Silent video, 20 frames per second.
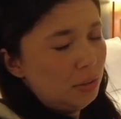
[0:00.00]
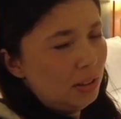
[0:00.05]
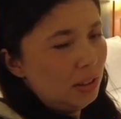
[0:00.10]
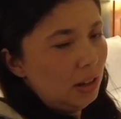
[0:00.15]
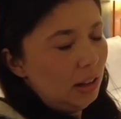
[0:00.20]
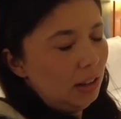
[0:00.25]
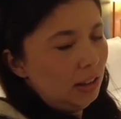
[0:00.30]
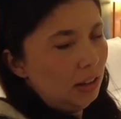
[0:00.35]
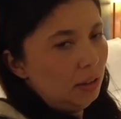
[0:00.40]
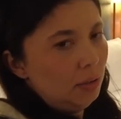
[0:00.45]
and then
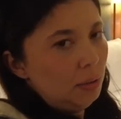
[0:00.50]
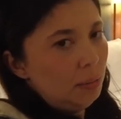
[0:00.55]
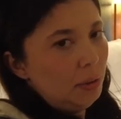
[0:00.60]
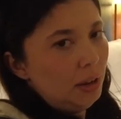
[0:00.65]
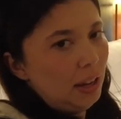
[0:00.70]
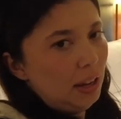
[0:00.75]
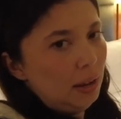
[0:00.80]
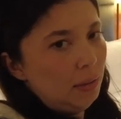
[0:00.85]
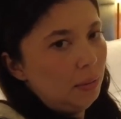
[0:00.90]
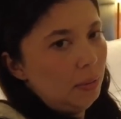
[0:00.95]
I think we
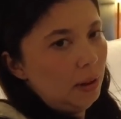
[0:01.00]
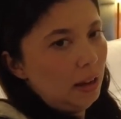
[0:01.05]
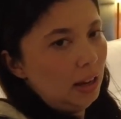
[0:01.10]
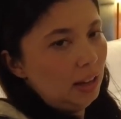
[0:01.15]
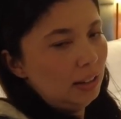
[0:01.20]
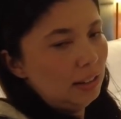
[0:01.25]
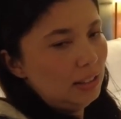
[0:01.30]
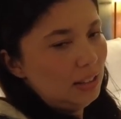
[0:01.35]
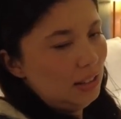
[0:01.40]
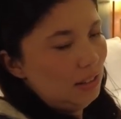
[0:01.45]
might head
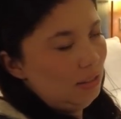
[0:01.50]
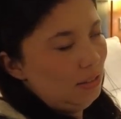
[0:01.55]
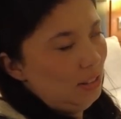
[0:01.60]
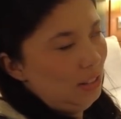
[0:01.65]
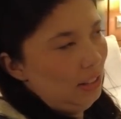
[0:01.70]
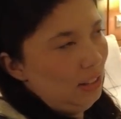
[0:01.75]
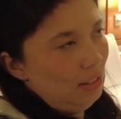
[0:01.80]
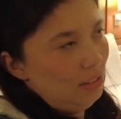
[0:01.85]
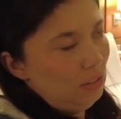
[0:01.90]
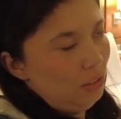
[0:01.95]
back down to
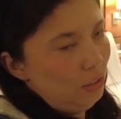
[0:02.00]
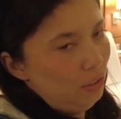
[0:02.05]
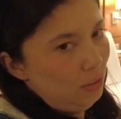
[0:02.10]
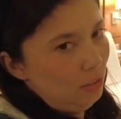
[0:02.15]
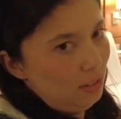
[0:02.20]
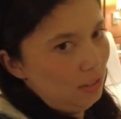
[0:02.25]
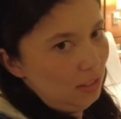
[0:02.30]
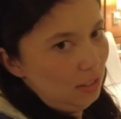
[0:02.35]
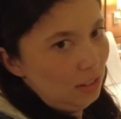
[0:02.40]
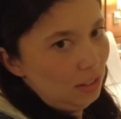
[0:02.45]
guest
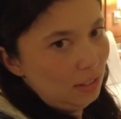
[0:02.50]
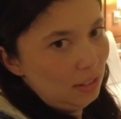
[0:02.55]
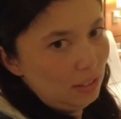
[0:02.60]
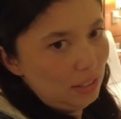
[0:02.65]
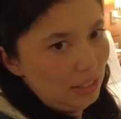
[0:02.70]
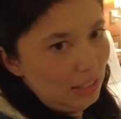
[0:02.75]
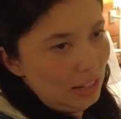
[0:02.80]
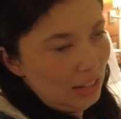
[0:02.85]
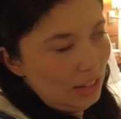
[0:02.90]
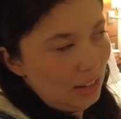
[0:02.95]
services
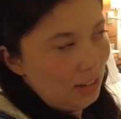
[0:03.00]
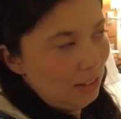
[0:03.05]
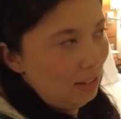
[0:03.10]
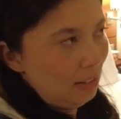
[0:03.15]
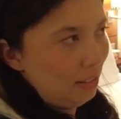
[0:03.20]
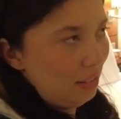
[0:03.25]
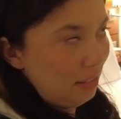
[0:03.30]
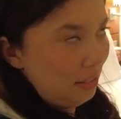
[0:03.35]
again.